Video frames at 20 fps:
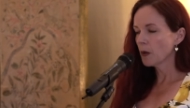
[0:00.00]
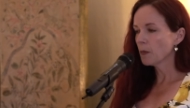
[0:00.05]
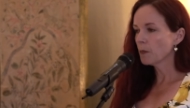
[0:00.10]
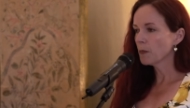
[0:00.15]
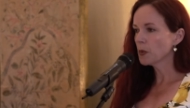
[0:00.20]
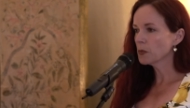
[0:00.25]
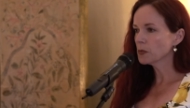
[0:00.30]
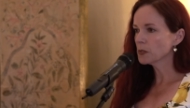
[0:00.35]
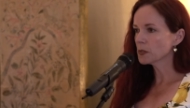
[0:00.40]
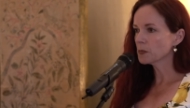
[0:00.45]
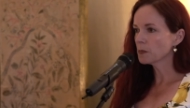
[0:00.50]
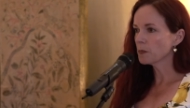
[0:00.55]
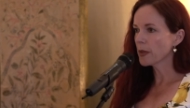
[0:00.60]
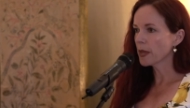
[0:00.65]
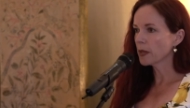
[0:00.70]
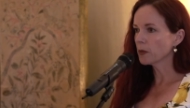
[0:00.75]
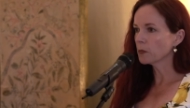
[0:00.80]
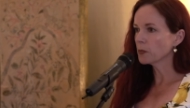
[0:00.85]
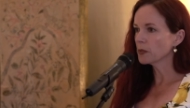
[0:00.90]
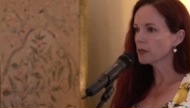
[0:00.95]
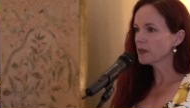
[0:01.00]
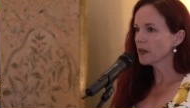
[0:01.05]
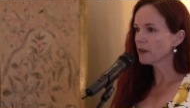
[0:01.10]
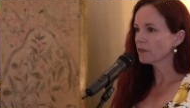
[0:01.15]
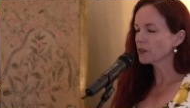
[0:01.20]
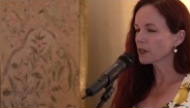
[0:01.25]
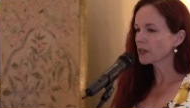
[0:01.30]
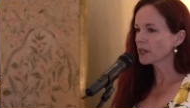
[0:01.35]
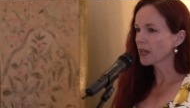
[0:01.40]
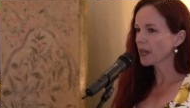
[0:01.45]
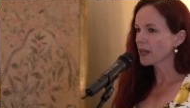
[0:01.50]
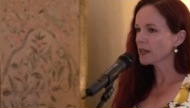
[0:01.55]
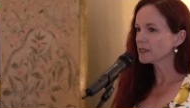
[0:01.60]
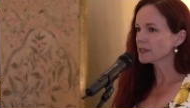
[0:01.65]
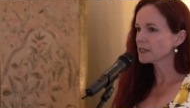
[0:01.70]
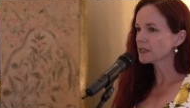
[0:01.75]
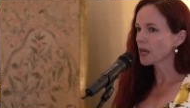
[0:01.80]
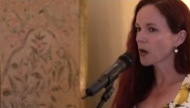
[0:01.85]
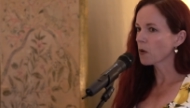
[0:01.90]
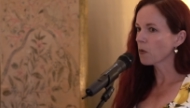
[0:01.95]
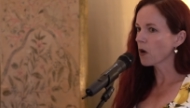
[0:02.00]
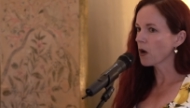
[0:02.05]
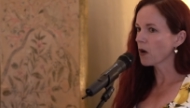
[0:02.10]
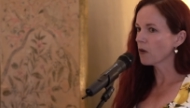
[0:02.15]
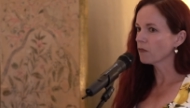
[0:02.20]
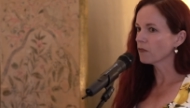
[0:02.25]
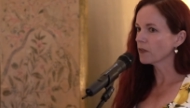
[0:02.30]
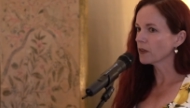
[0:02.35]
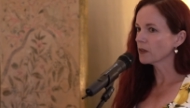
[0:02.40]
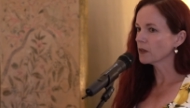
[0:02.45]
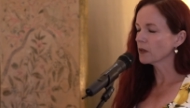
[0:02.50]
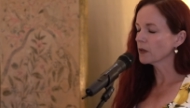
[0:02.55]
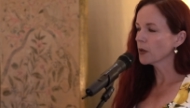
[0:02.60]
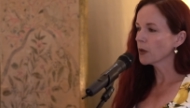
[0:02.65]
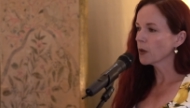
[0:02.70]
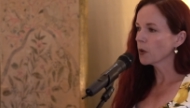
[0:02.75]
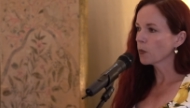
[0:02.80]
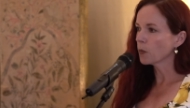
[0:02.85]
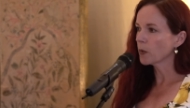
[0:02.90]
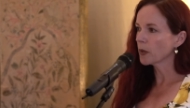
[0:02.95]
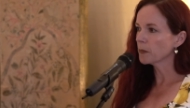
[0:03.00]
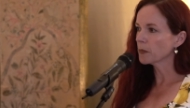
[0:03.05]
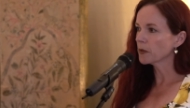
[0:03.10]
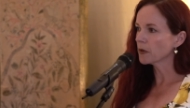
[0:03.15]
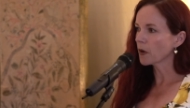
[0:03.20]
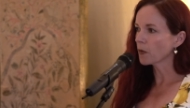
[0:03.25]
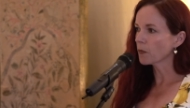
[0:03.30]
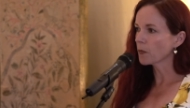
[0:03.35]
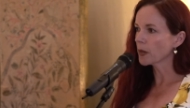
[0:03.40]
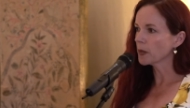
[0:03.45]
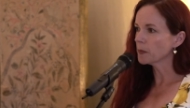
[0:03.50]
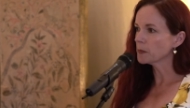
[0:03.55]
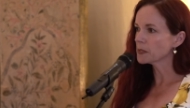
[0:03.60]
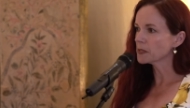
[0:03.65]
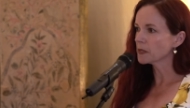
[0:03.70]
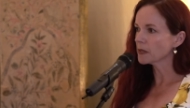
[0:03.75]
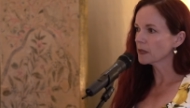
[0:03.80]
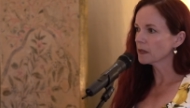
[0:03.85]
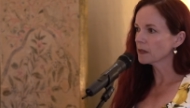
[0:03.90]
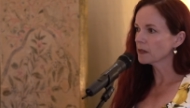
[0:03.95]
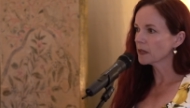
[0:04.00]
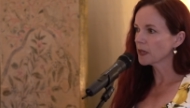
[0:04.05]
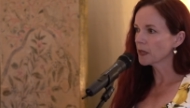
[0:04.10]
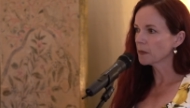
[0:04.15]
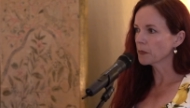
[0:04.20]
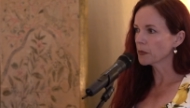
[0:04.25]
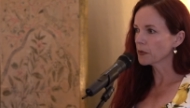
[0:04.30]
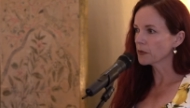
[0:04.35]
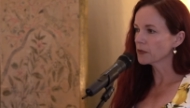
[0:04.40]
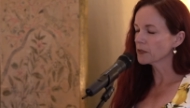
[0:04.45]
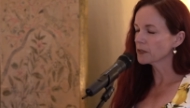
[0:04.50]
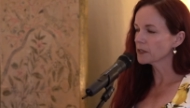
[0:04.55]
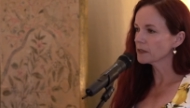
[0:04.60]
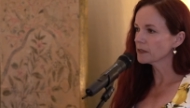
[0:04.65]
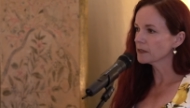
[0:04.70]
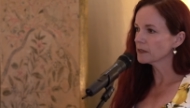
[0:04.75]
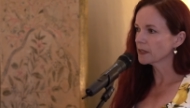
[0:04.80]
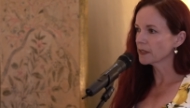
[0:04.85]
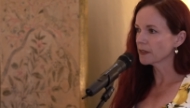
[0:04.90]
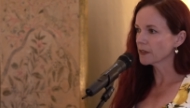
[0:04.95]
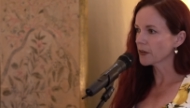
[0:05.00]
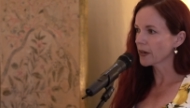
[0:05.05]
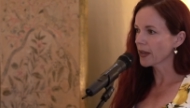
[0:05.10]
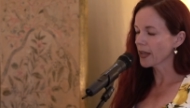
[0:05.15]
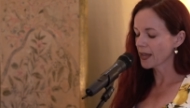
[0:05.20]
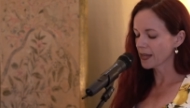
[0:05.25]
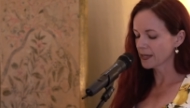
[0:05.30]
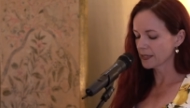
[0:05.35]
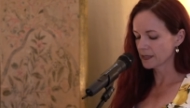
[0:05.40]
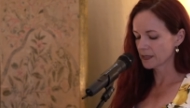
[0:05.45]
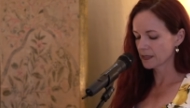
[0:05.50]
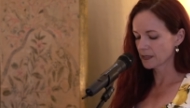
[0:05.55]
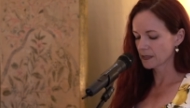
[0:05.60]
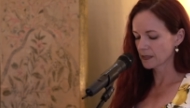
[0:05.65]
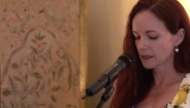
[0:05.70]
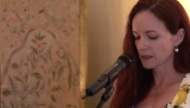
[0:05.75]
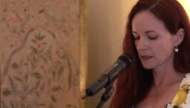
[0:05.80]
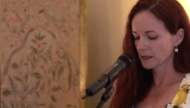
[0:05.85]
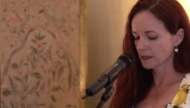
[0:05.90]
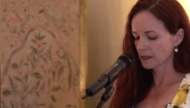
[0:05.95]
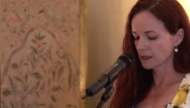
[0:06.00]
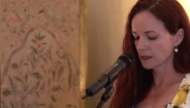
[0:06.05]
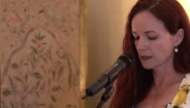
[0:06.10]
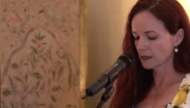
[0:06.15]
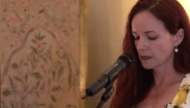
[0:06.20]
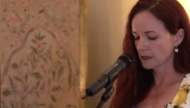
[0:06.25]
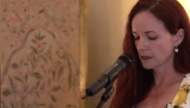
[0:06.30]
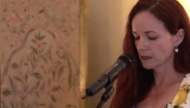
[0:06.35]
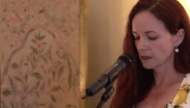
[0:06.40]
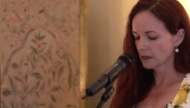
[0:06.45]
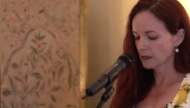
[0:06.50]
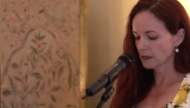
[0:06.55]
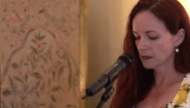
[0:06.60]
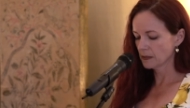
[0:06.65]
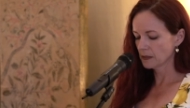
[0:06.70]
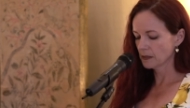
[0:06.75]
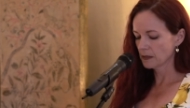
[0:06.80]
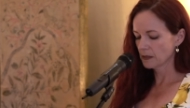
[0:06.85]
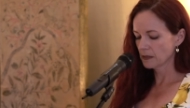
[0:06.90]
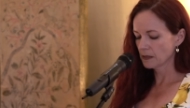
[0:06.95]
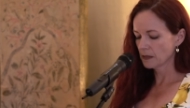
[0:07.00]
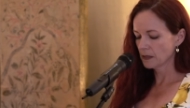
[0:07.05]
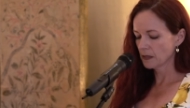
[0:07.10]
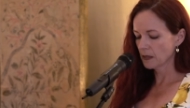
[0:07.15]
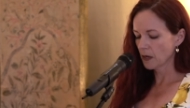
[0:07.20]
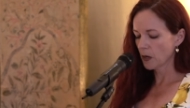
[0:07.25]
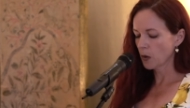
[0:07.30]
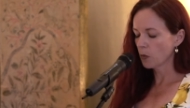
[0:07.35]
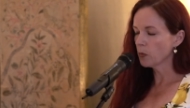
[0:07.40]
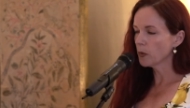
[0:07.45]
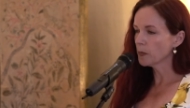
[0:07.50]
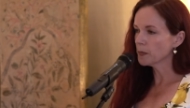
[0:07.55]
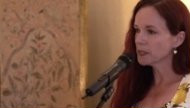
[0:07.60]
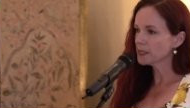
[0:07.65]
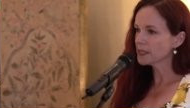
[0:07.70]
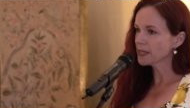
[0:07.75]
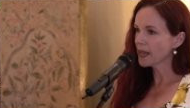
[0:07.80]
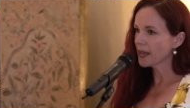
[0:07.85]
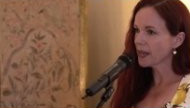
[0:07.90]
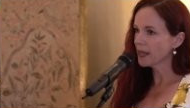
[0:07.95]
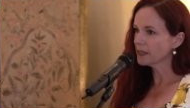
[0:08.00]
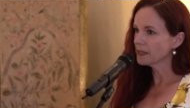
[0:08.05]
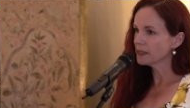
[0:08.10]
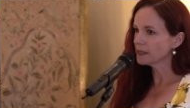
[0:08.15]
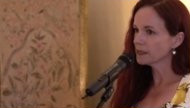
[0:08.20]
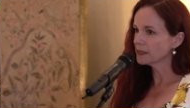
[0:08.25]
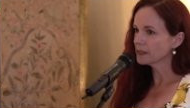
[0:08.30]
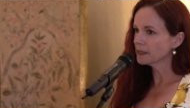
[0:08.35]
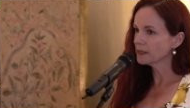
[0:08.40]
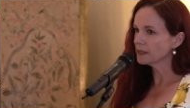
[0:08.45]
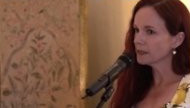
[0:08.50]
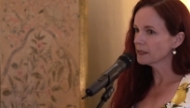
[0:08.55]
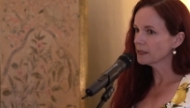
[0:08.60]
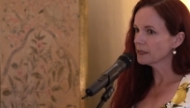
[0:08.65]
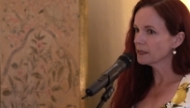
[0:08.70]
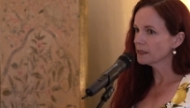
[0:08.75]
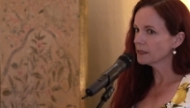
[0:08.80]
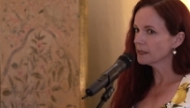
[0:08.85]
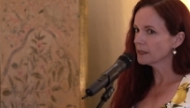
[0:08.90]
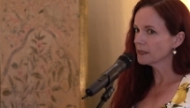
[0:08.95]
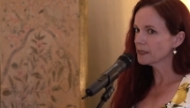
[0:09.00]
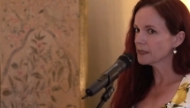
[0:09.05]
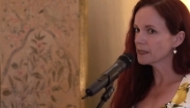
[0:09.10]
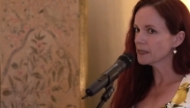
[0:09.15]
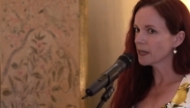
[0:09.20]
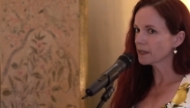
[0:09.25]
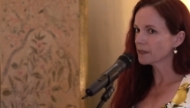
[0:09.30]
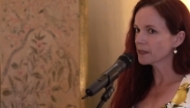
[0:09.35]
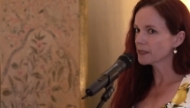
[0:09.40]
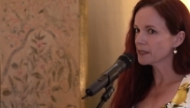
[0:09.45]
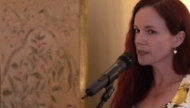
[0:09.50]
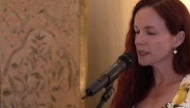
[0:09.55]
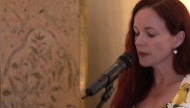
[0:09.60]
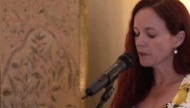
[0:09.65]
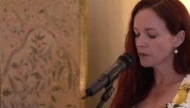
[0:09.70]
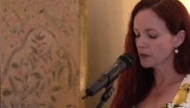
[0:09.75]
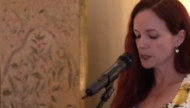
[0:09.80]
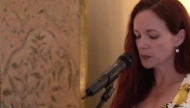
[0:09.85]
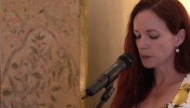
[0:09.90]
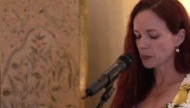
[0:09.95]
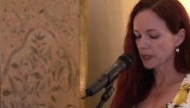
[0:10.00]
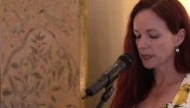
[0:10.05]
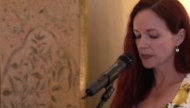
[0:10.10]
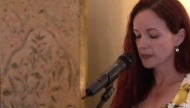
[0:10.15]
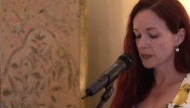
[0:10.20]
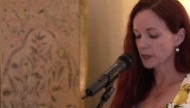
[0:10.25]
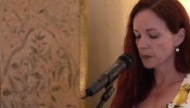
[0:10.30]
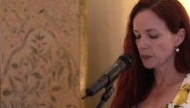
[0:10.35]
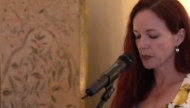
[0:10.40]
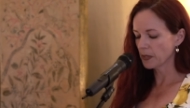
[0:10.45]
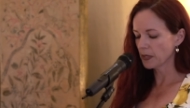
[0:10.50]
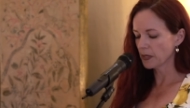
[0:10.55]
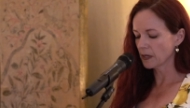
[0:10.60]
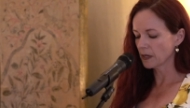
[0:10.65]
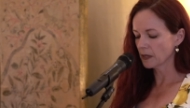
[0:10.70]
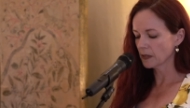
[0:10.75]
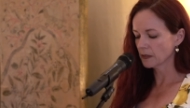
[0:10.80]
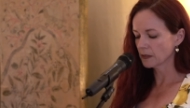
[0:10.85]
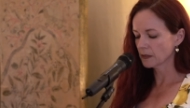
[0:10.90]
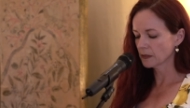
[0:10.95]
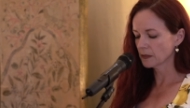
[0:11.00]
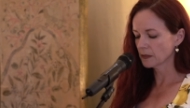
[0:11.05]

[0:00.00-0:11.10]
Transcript: Most men would never guess how often women are raped and murdered in their heads. A woman's head is not the safest place to be.